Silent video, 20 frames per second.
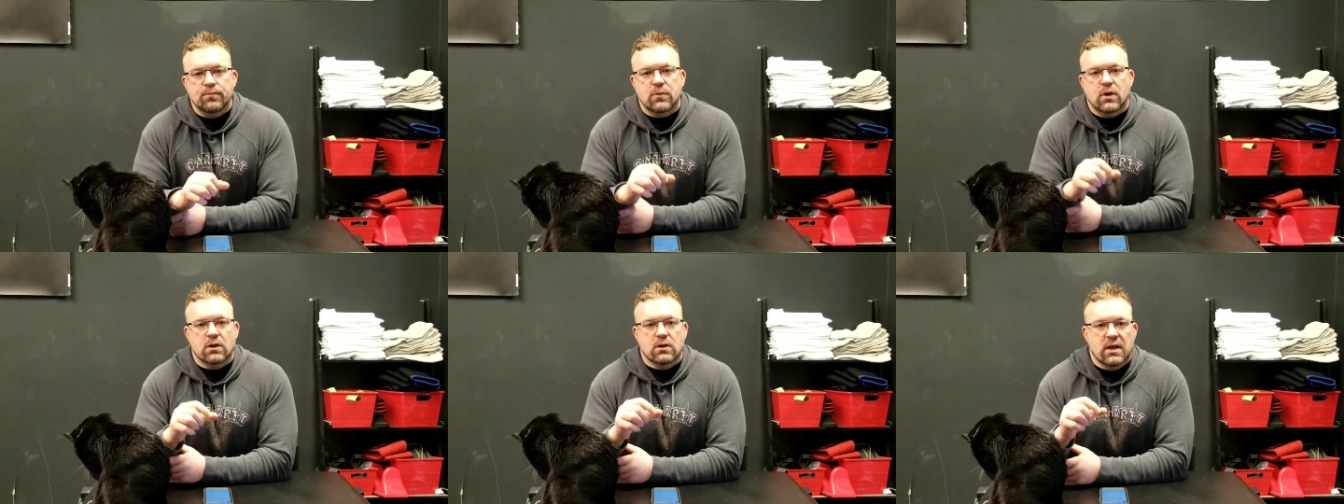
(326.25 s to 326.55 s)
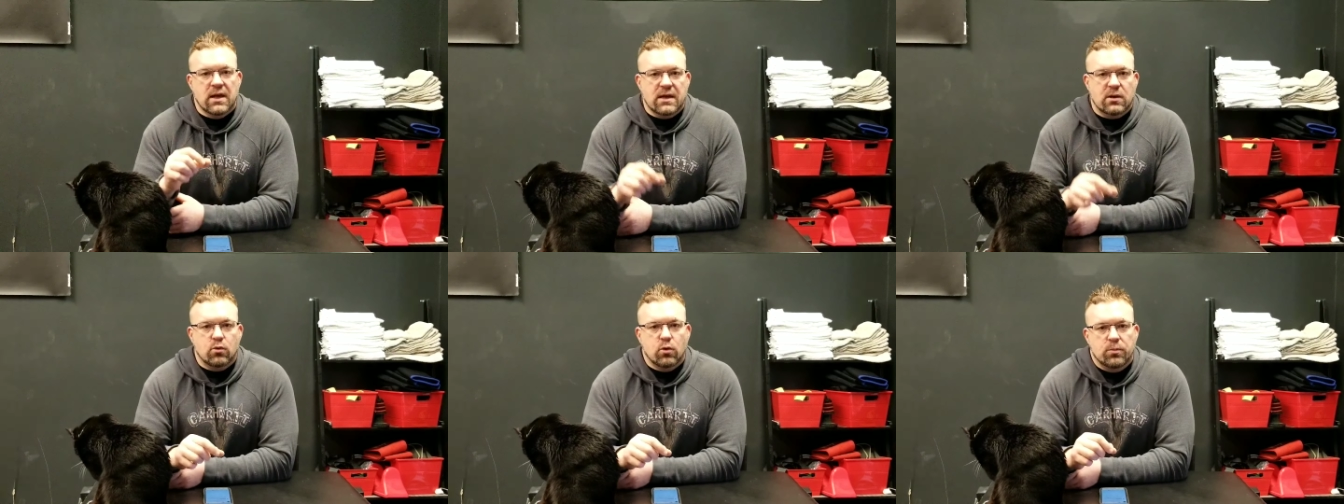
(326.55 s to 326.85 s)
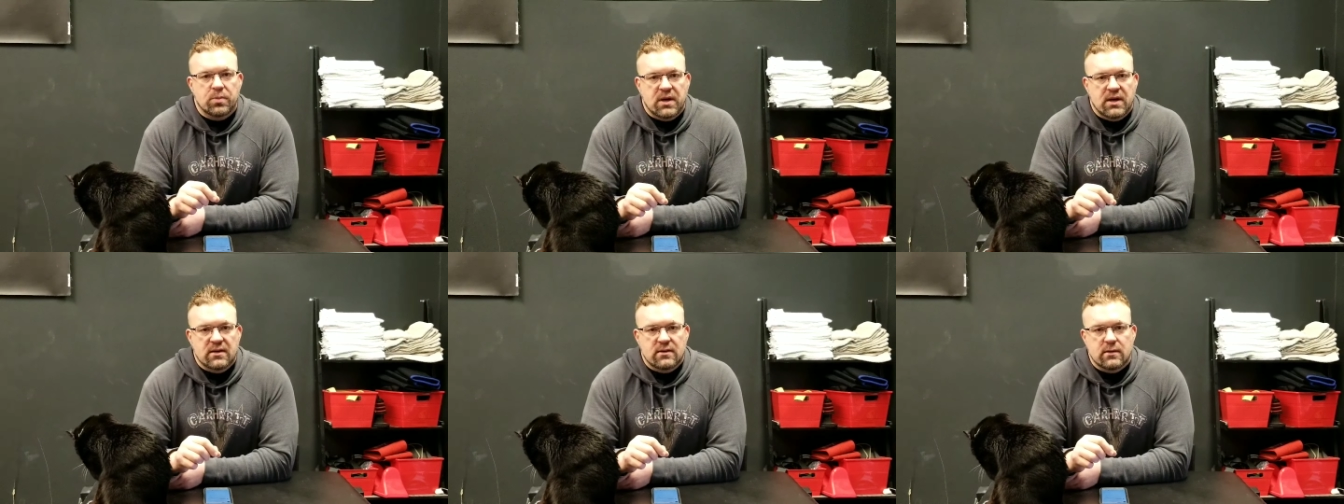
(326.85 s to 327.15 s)
The link
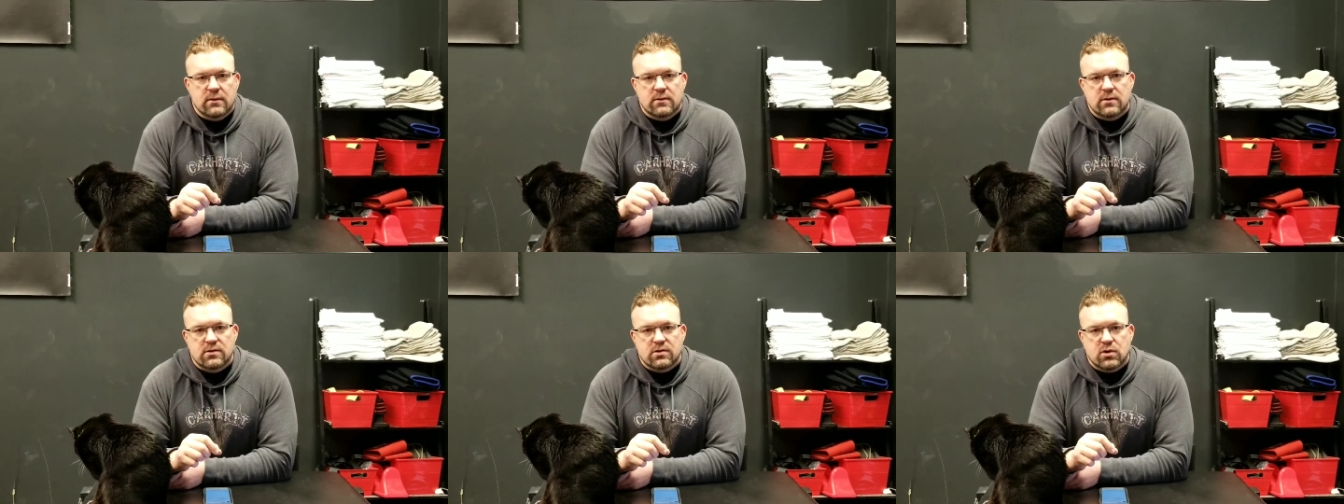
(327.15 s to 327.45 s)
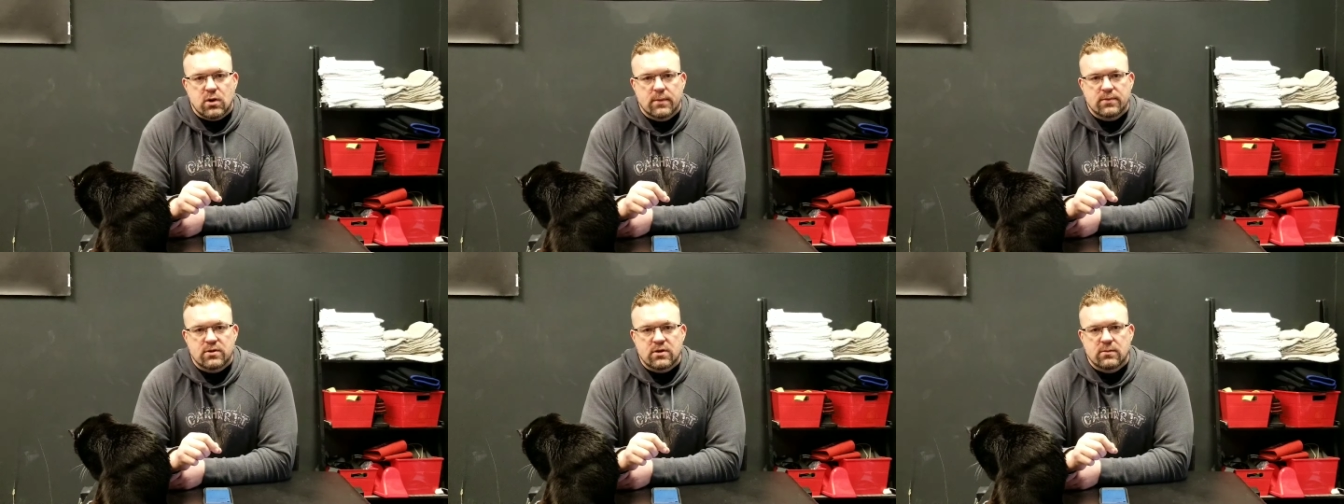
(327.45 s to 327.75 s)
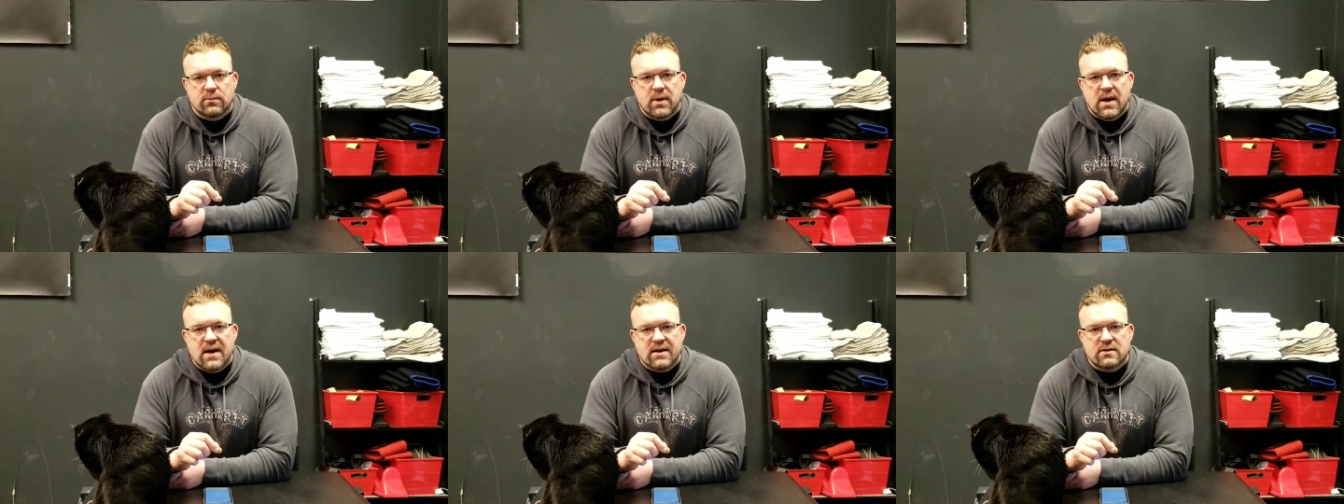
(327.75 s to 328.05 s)
will be in the
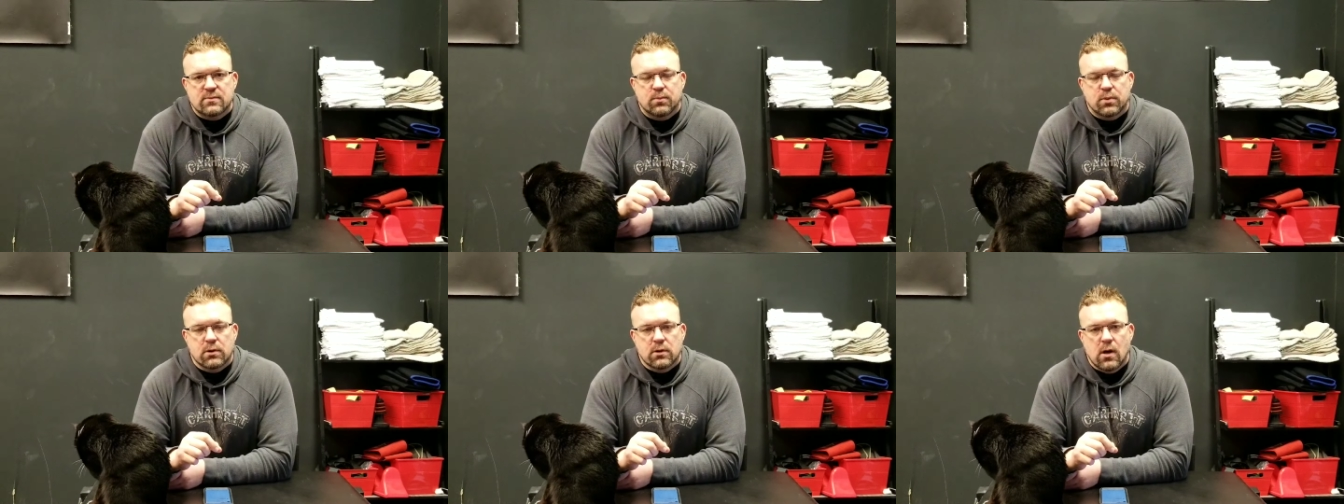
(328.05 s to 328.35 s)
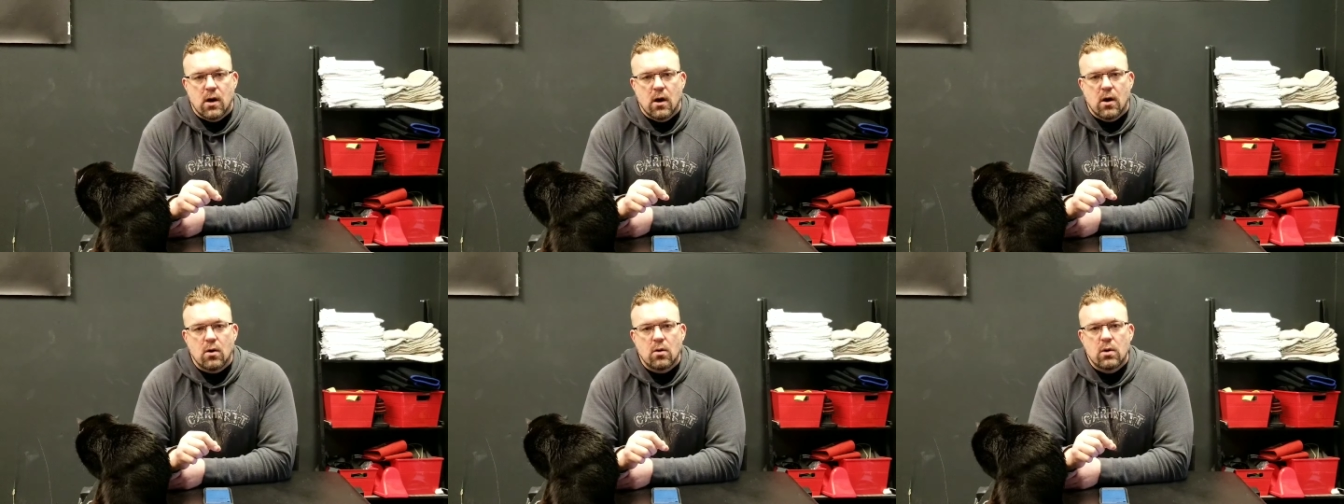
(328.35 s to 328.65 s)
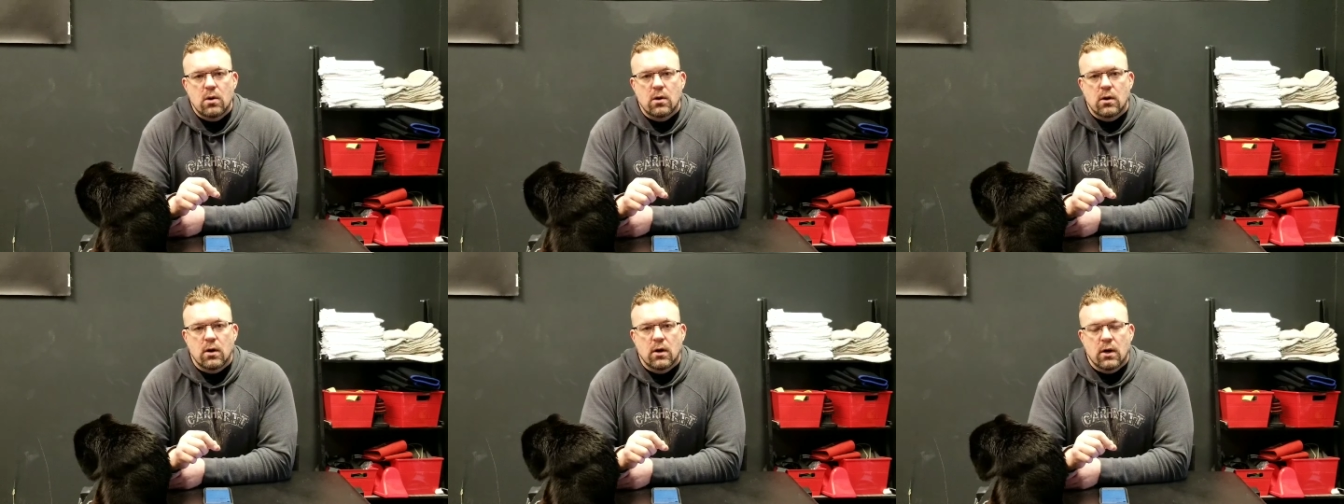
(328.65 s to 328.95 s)
description box
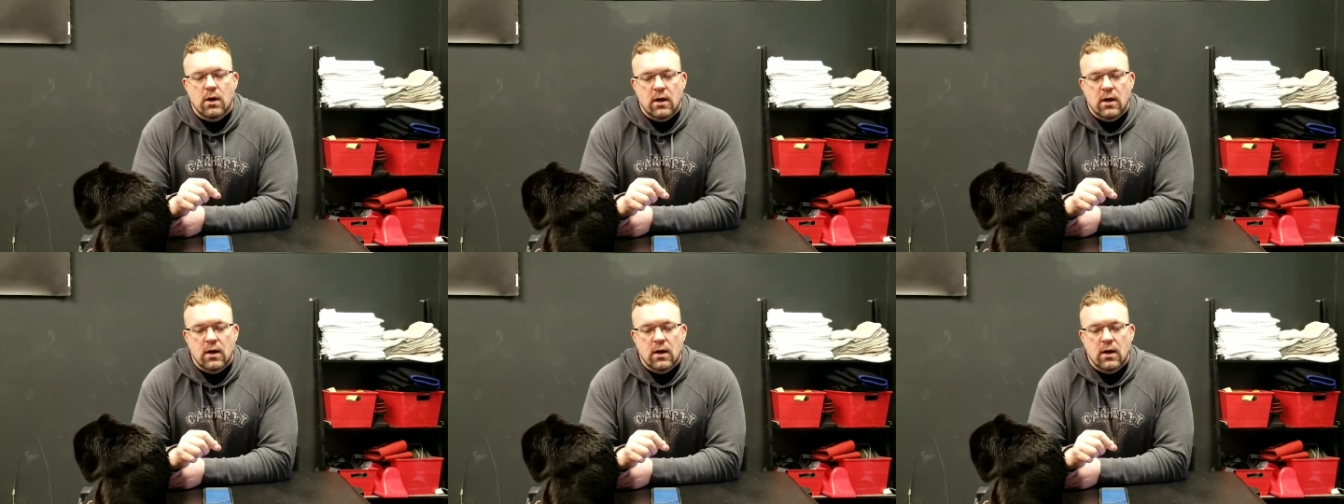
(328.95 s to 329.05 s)
below,